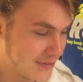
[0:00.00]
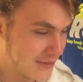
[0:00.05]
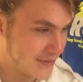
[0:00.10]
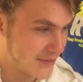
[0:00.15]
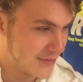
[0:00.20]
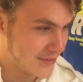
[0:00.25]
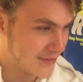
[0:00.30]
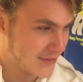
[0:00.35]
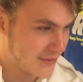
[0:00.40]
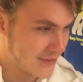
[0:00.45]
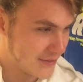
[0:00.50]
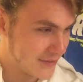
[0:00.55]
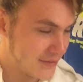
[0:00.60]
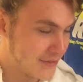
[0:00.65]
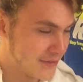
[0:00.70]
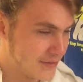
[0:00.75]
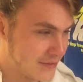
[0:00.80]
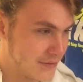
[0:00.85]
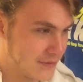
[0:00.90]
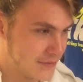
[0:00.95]
in it. I'm
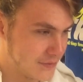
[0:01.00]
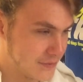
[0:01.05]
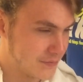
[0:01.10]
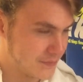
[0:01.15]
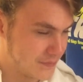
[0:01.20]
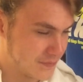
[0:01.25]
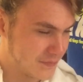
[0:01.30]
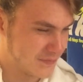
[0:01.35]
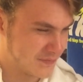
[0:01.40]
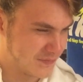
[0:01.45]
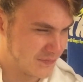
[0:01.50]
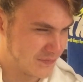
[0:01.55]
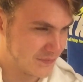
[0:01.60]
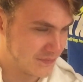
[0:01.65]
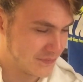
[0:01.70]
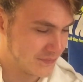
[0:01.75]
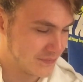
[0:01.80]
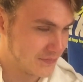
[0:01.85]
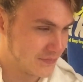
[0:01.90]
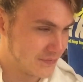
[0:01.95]
trying to hurry.
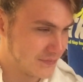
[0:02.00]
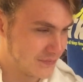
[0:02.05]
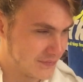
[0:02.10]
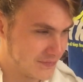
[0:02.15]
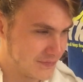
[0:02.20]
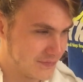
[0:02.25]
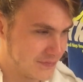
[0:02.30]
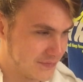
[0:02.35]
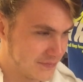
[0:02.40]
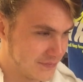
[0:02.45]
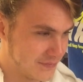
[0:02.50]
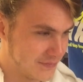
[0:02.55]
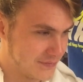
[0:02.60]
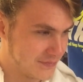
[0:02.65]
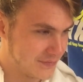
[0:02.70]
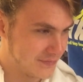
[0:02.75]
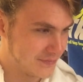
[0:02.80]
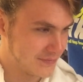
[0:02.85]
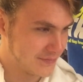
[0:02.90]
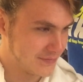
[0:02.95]
If I hurry, it
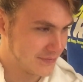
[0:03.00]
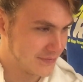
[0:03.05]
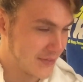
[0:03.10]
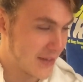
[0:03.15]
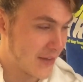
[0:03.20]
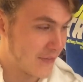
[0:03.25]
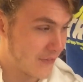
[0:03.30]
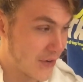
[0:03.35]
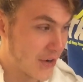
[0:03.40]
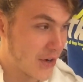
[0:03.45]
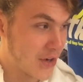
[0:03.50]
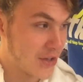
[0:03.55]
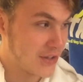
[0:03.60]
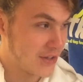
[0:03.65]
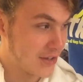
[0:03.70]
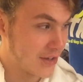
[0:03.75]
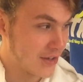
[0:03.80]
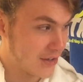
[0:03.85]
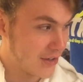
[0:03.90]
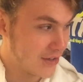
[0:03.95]
hurts. If I hurt,
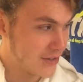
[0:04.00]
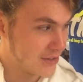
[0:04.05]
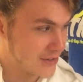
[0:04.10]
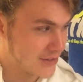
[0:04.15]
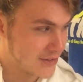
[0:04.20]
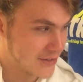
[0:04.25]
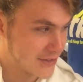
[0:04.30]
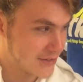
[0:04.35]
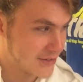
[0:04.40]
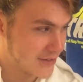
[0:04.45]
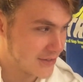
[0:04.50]
it hurts.